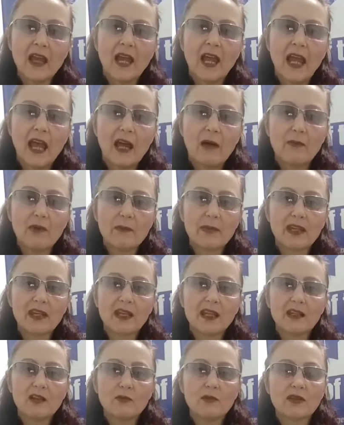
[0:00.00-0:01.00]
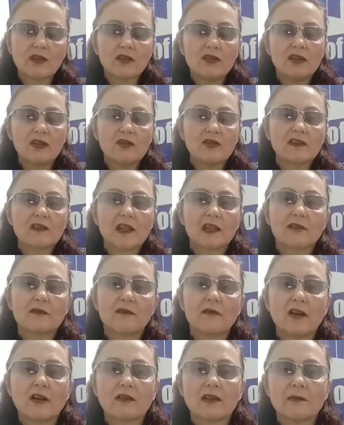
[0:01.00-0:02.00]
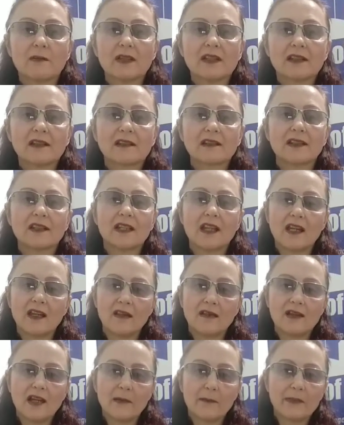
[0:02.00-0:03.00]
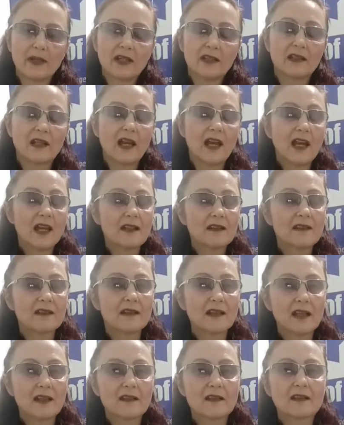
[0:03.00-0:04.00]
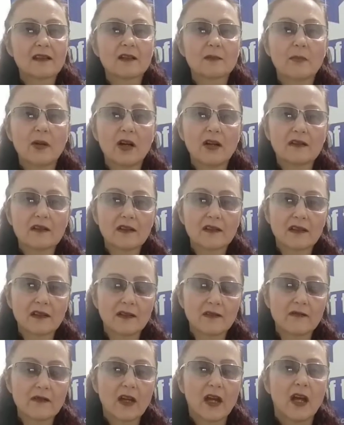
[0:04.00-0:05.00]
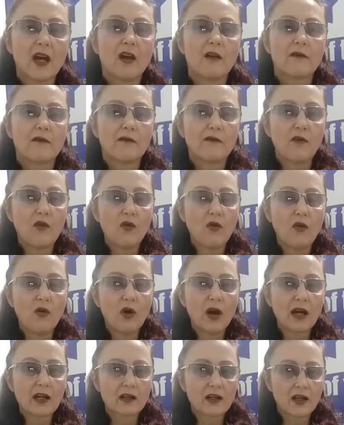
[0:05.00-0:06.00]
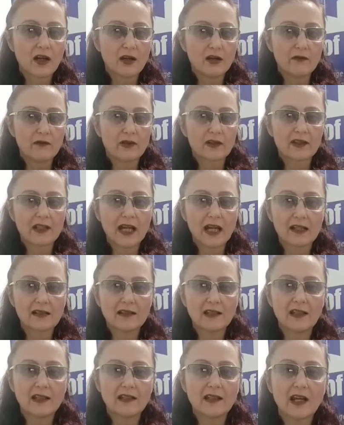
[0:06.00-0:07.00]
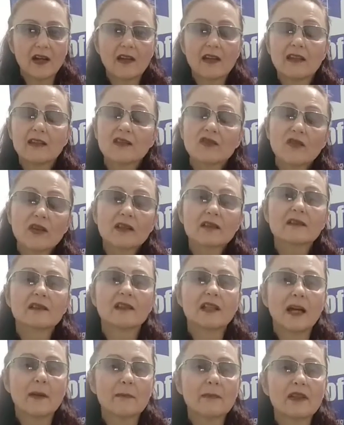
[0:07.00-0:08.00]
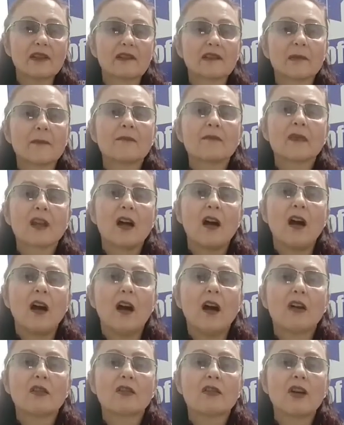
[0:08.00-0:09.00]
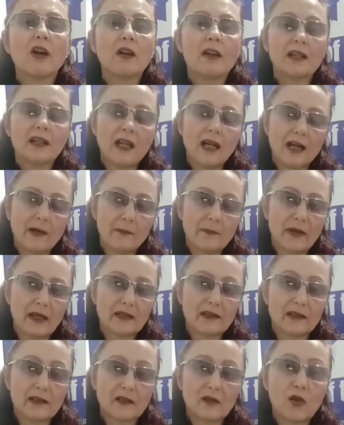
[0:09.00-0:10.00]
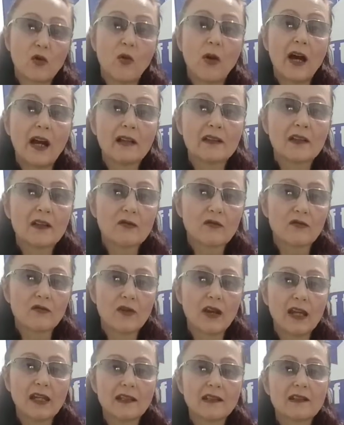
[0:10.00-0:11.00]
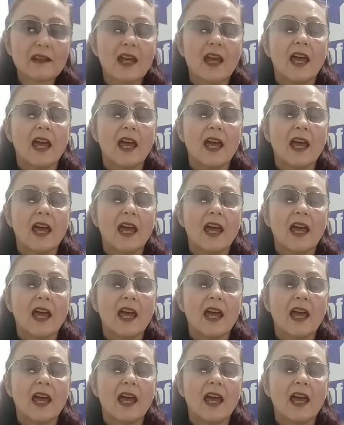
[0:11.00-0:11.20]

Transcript: And we begin with news that Foreign Minister Yair Lapid has tested positive for COVID-19. Now, Israel's numbers are going up at quite a rate.